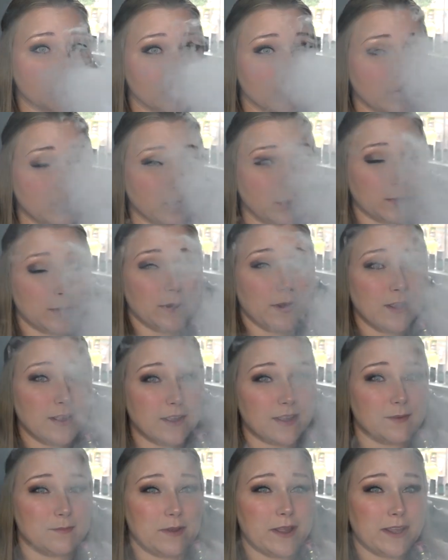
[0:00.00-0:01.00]
Whoop.
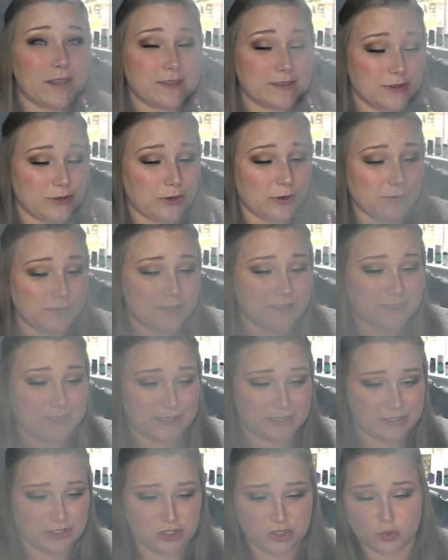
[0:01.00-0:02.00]
I'm like nervous,
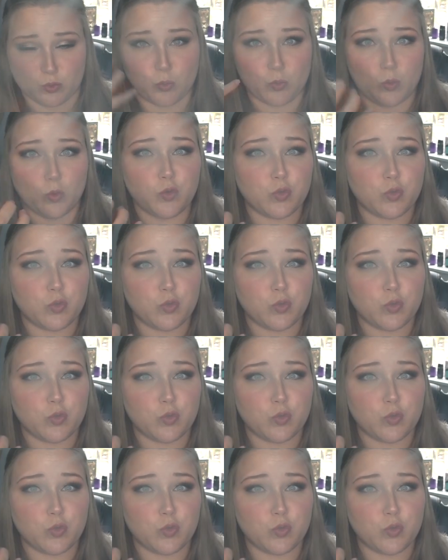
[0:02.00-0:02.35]
like it's just.